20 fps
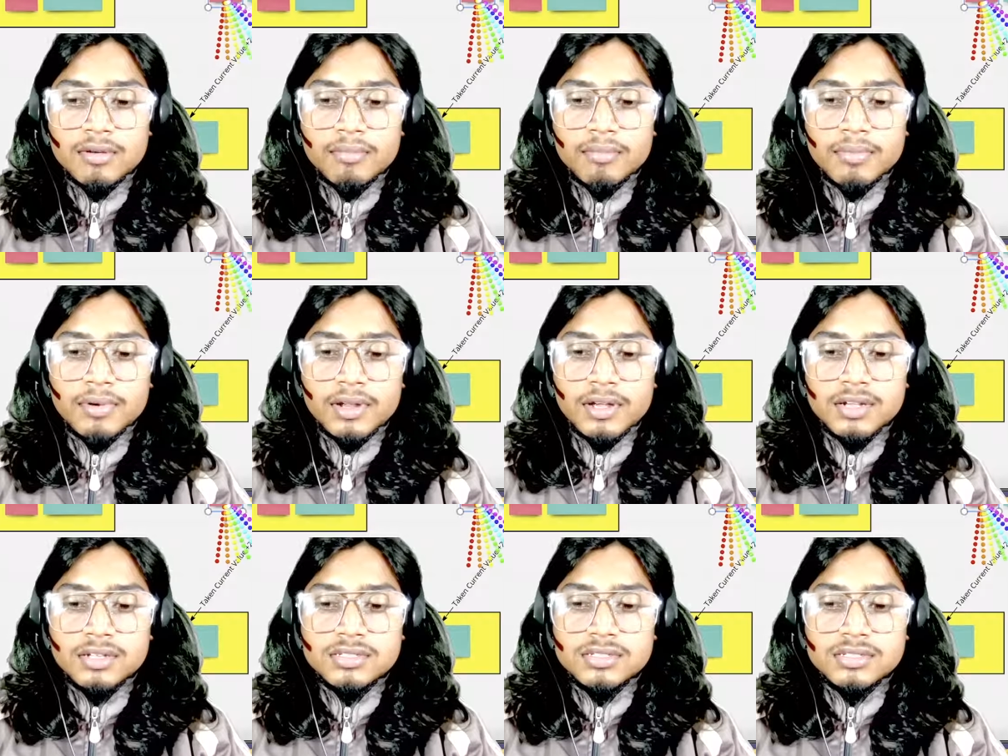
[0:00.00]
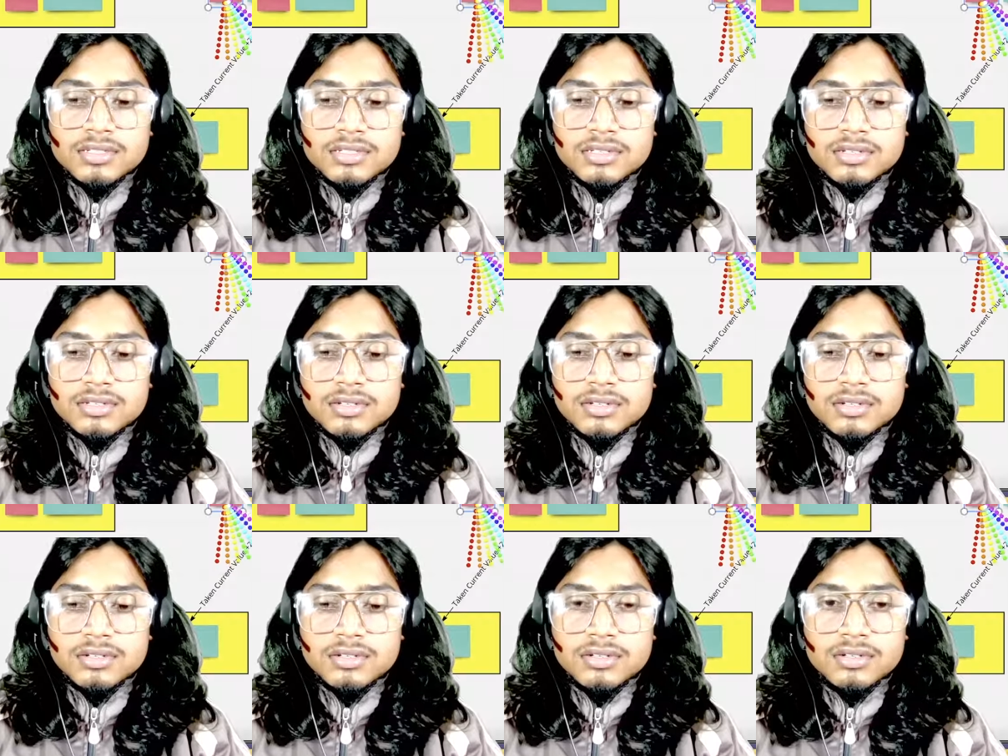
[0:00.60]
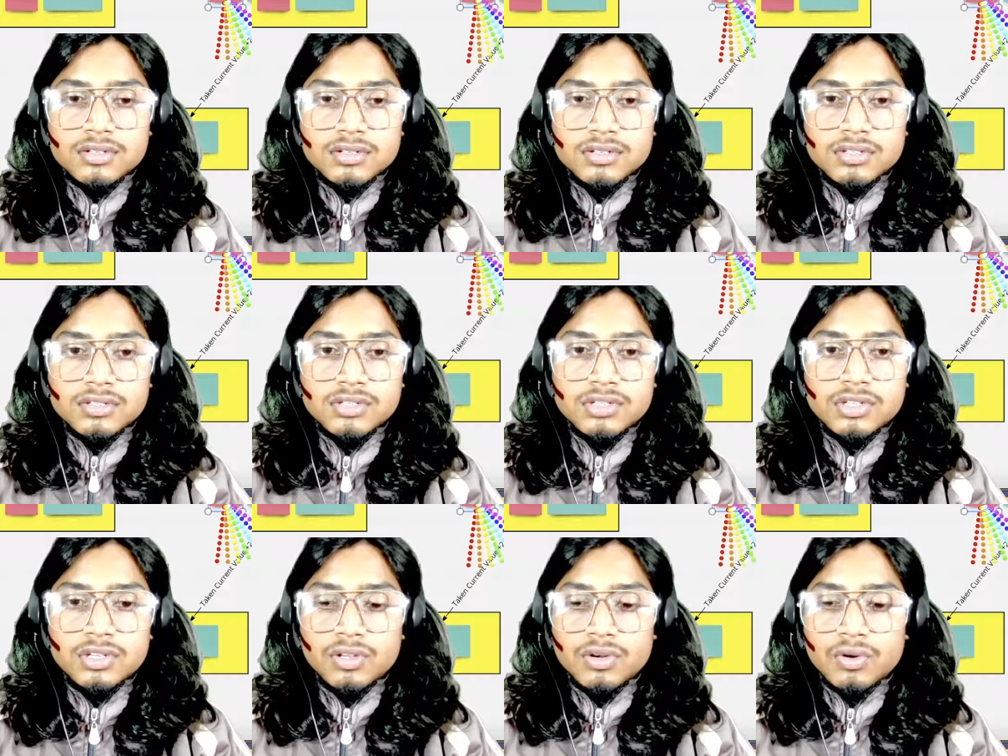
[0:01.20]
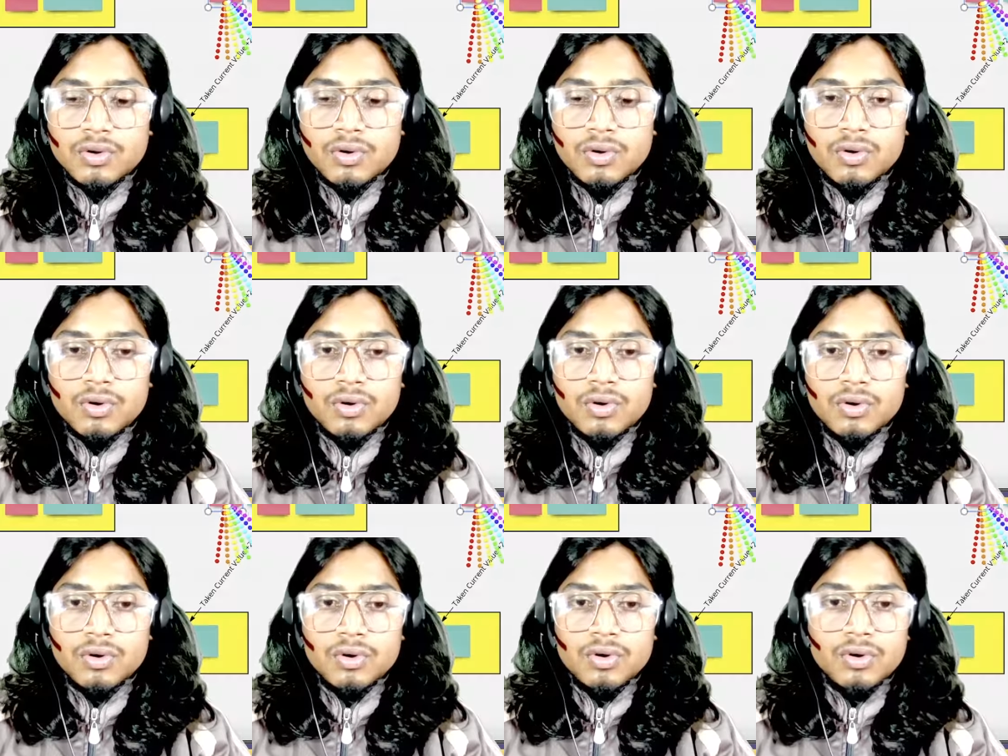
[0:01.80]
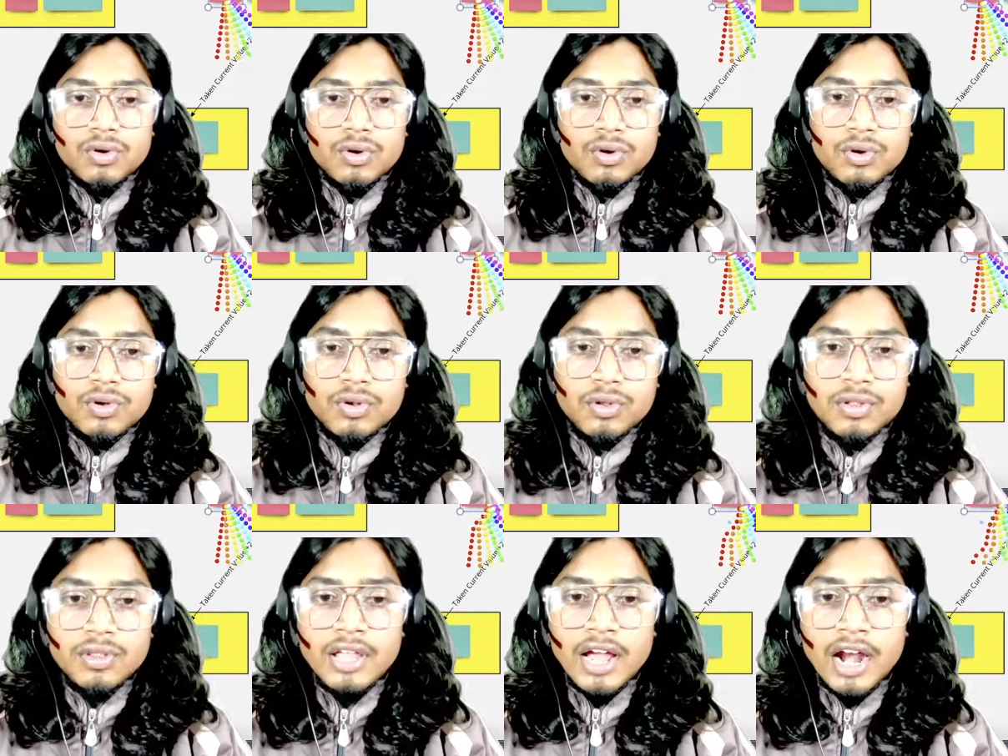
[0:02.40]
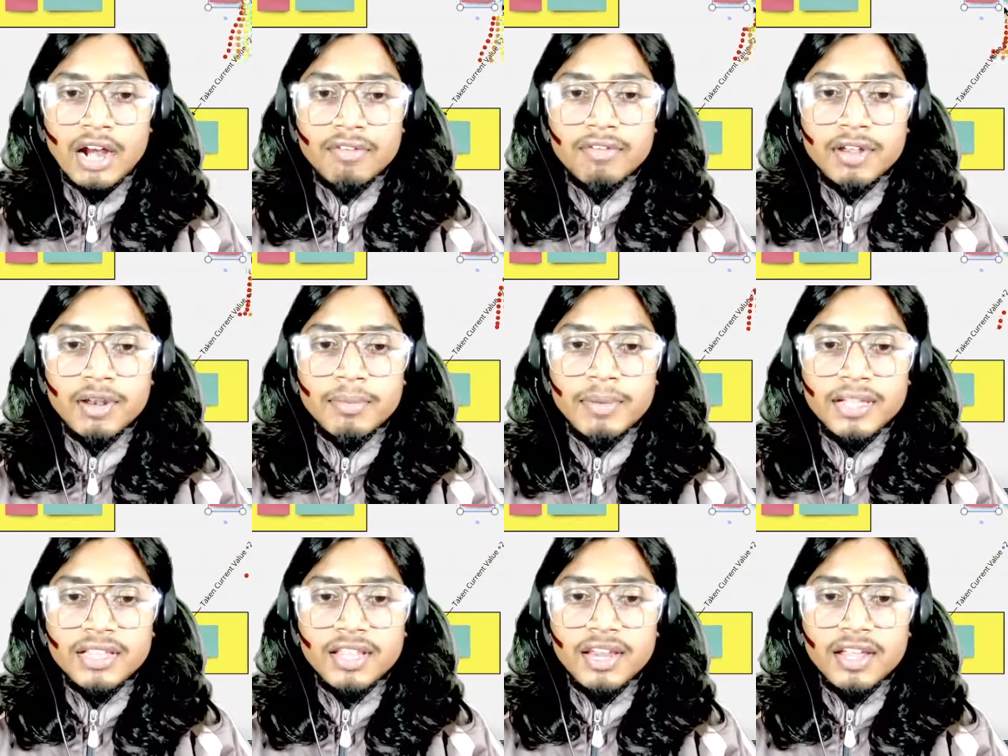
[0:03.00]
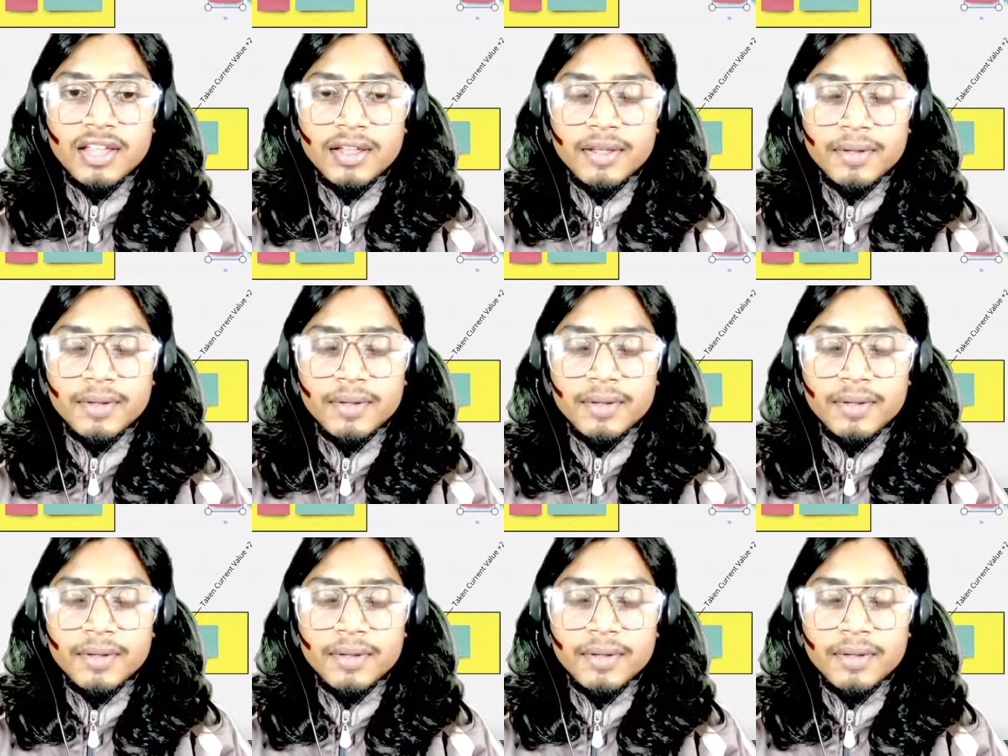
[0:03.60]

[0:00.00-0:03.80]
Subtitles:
plus 0, that will be 3,